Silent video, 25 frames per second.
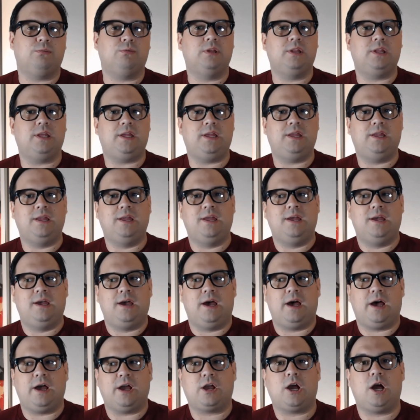really
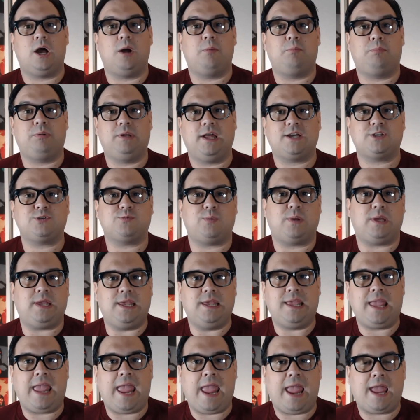complex what
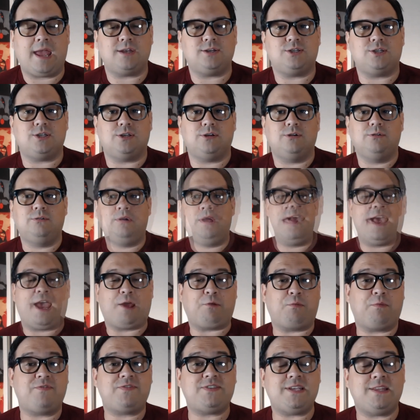he can do,
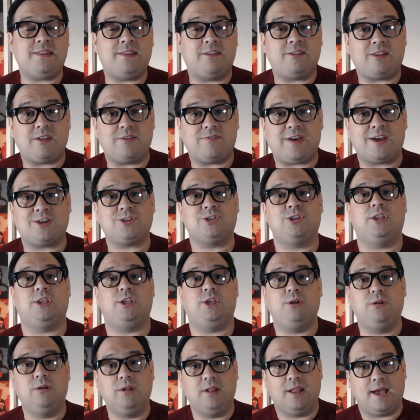and we've seen that they've actually
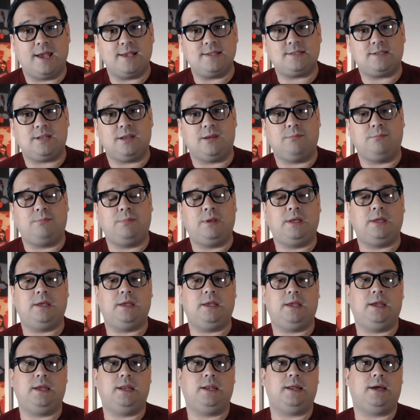utilized him
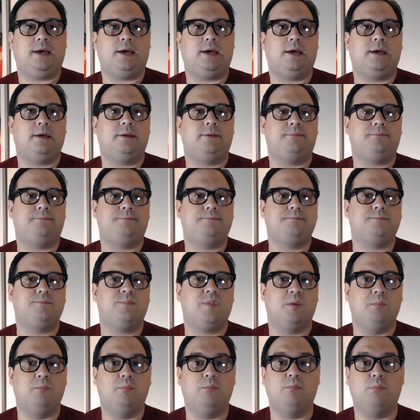in
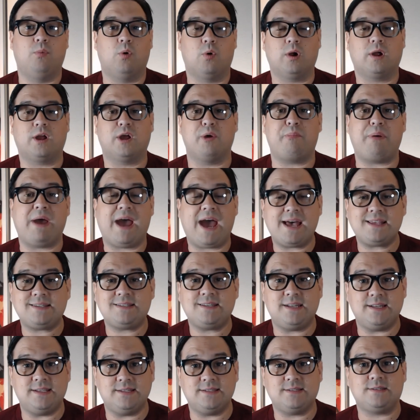more
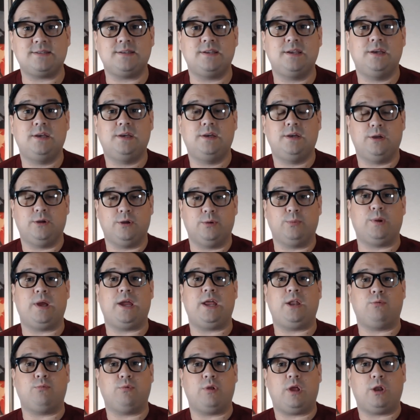capacities
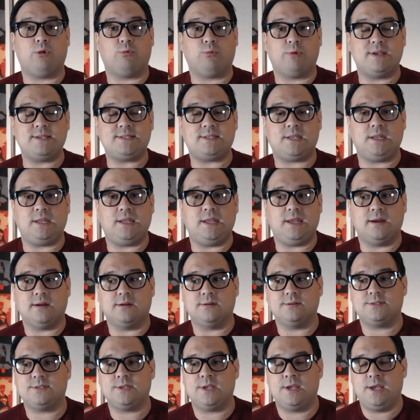in recent
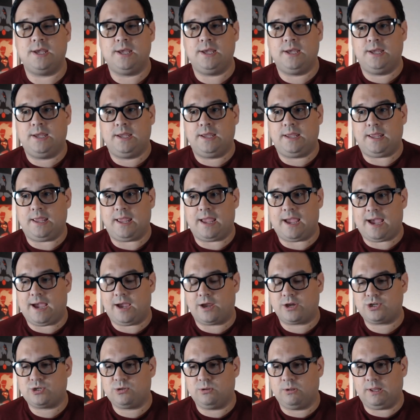years. He
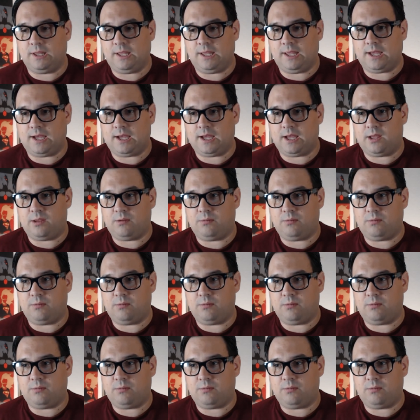actually